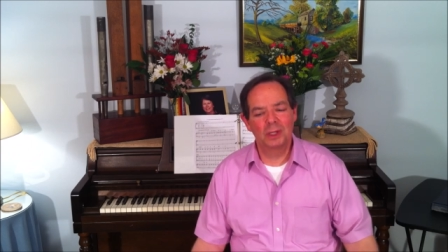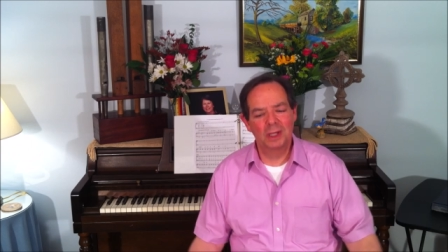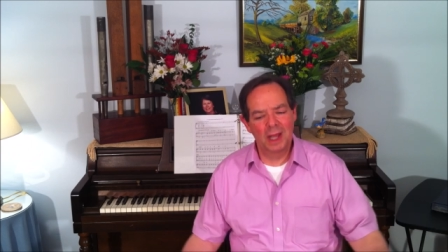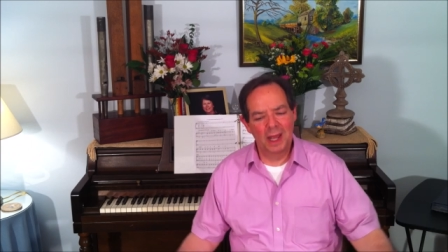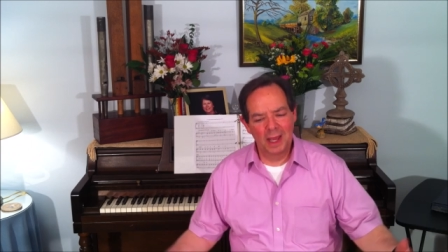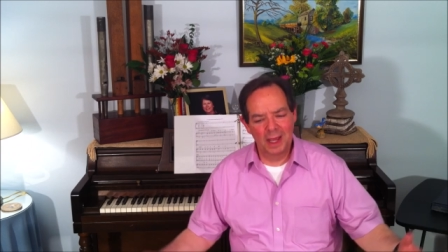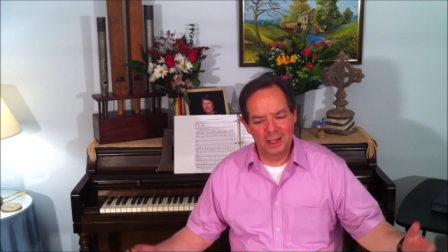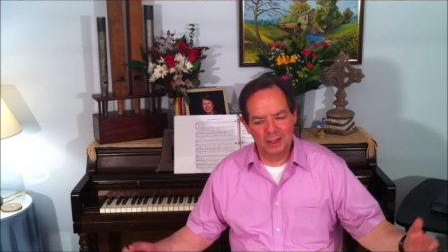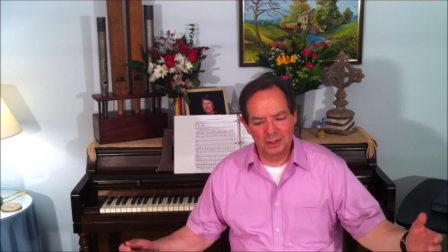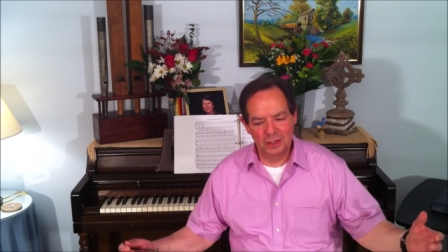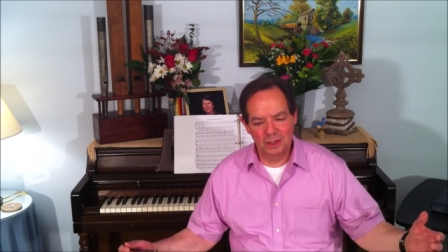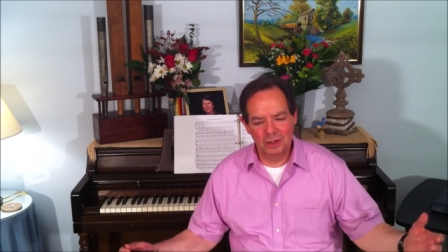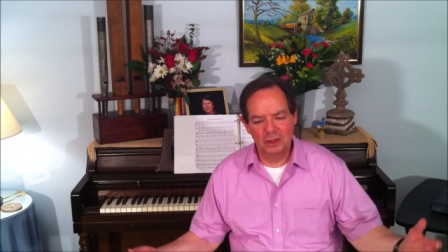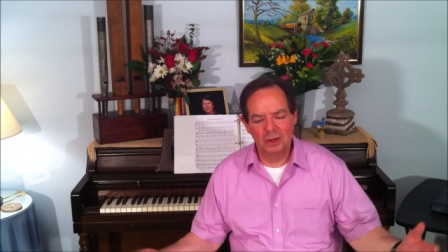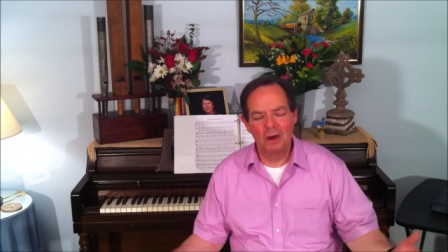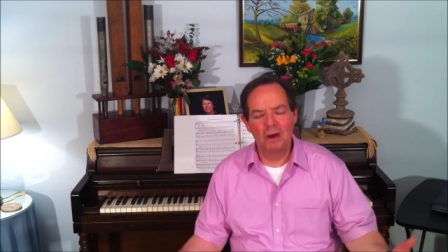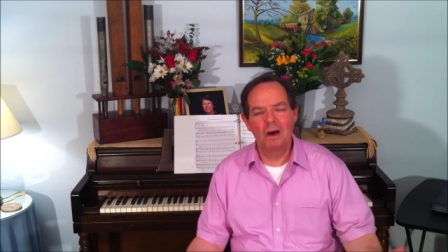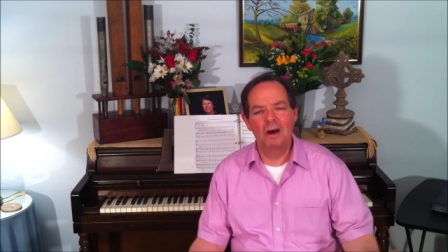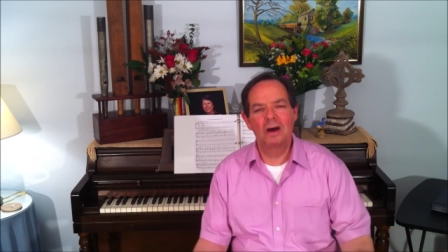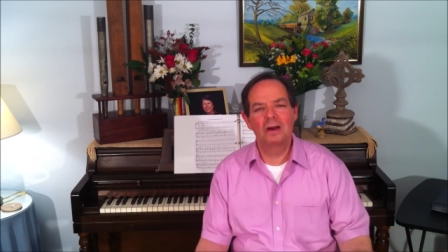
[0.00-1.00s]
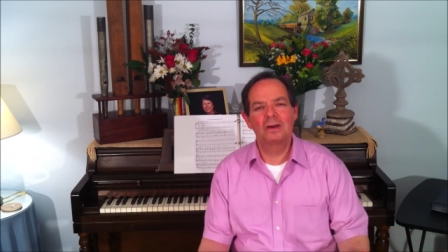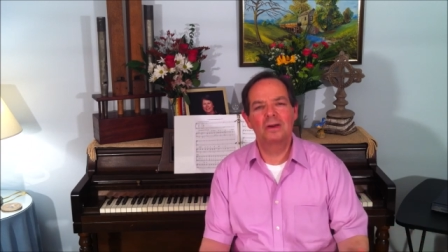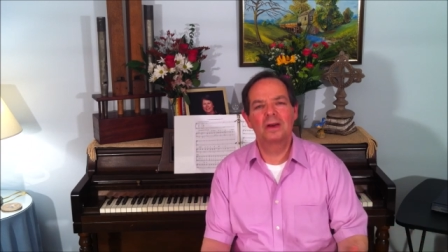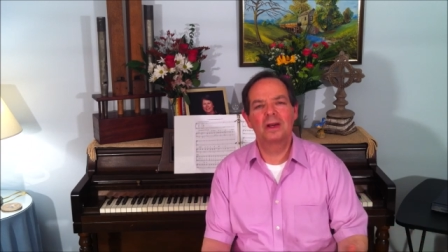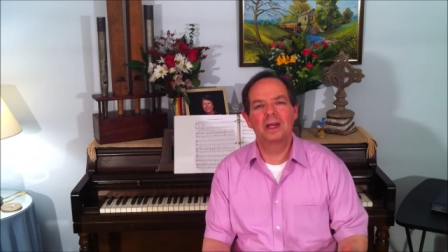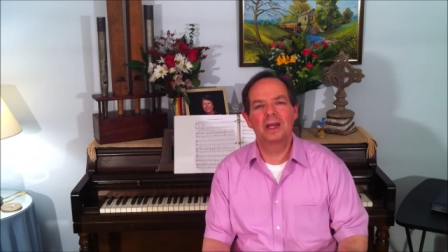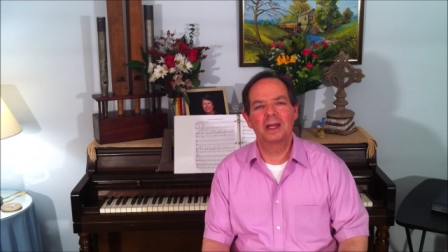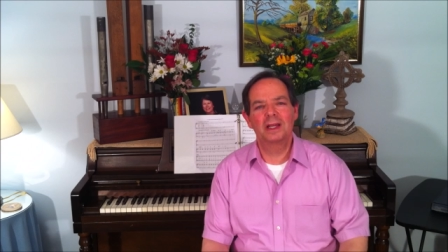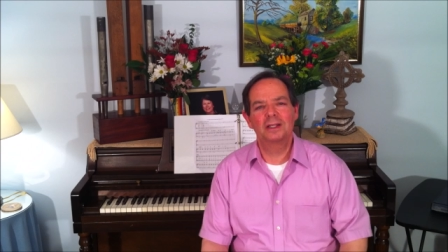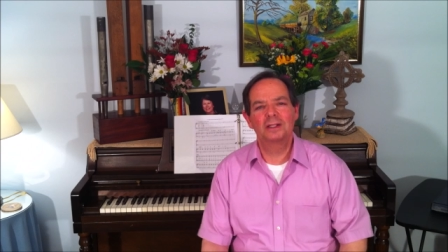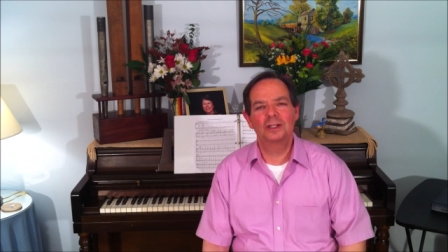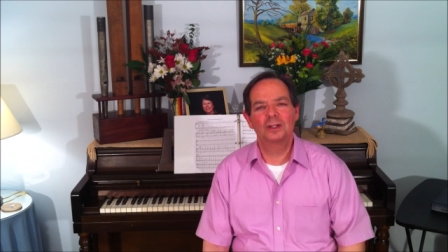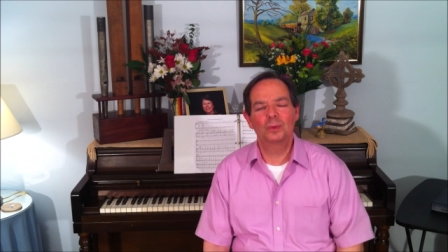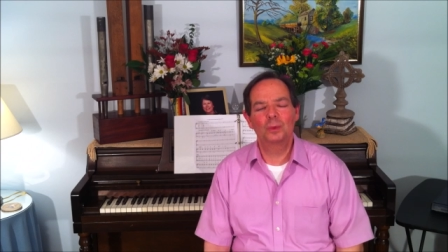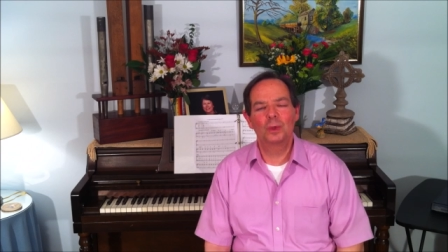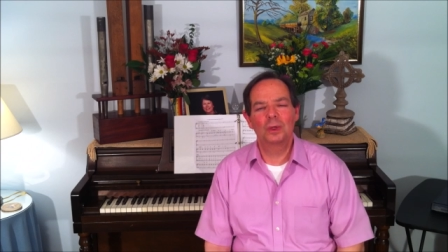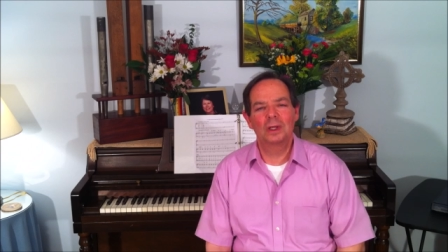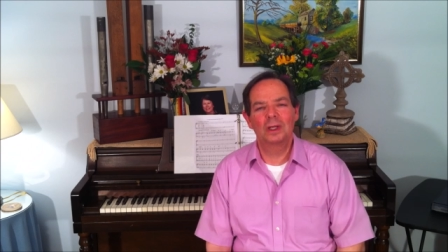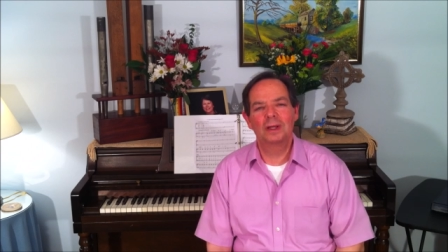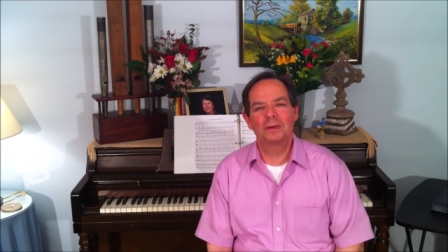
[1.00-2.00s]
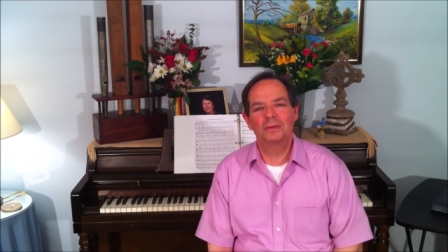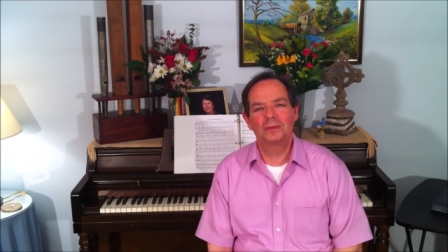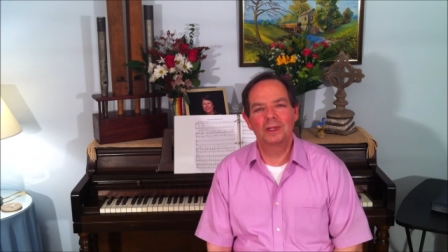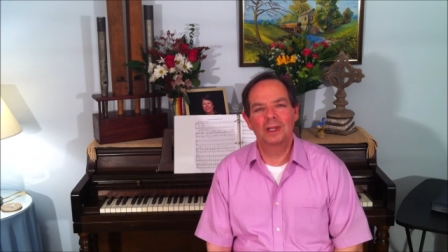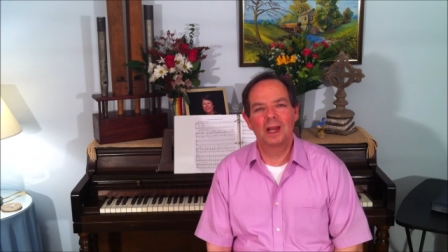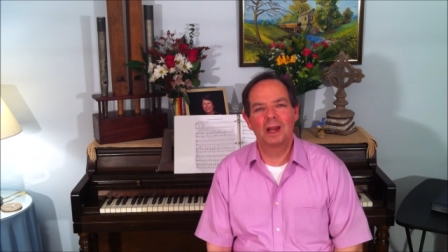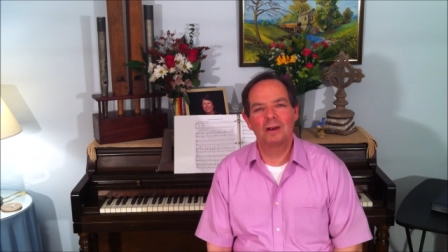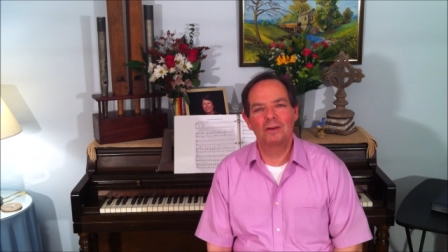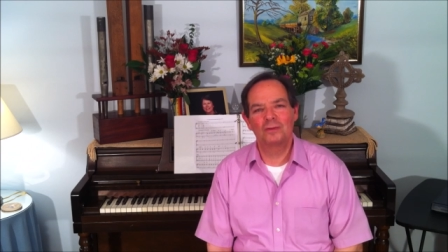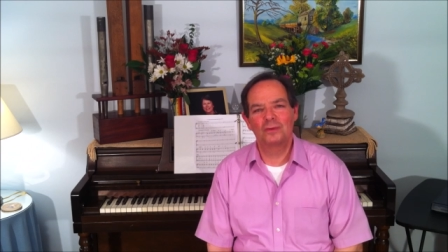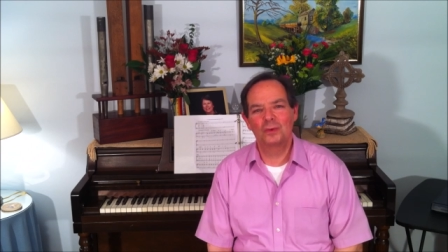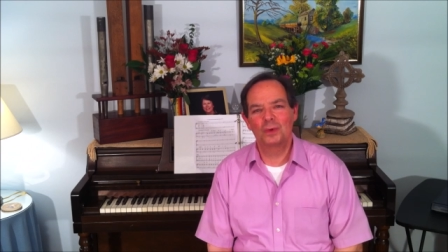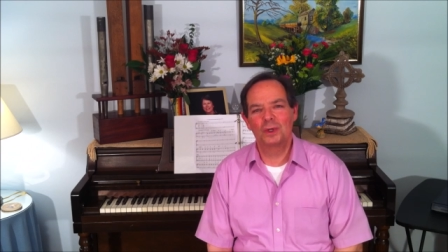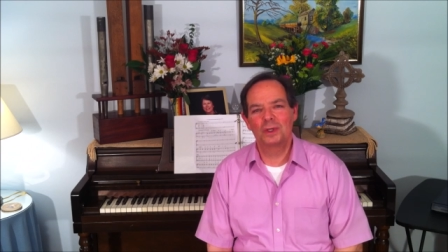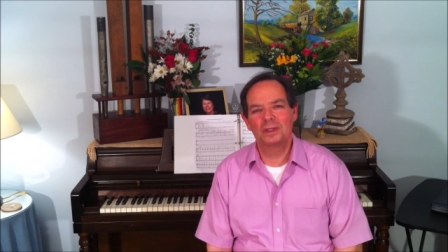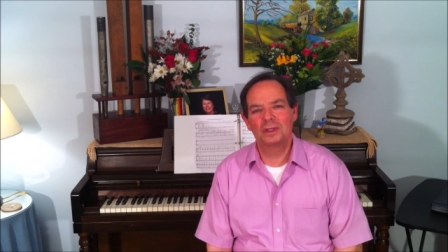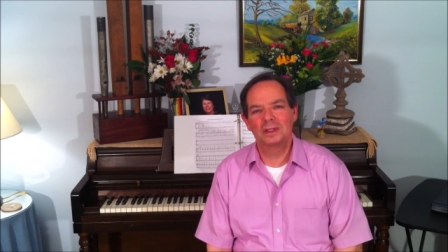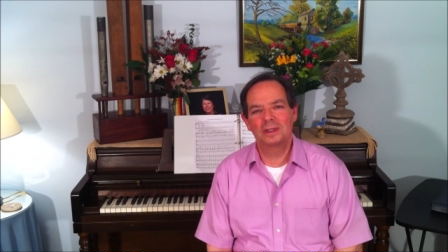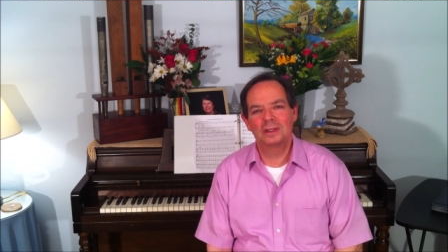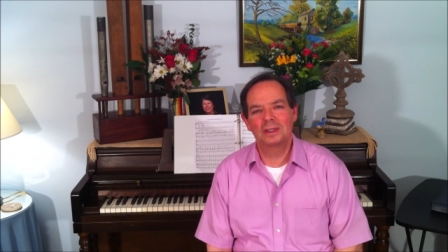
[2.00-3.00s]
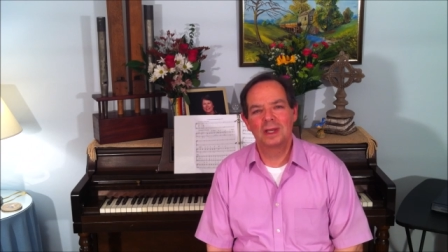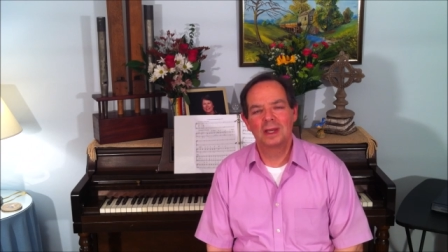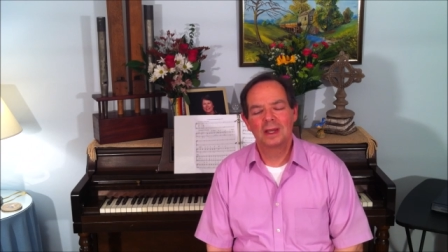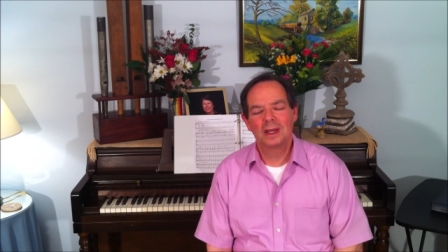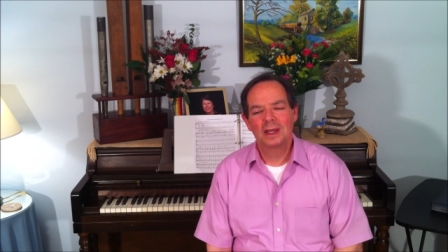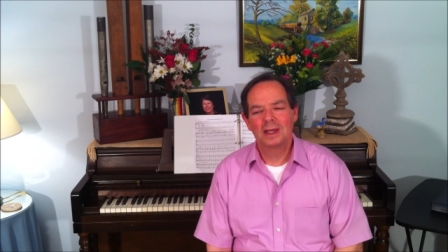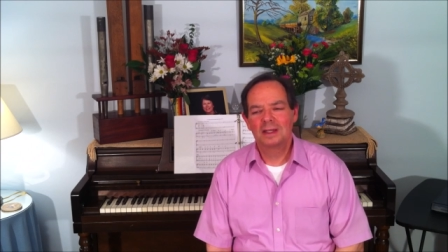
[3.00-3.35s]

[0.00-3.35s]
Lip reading: but as a congregation, we're lifting our voices,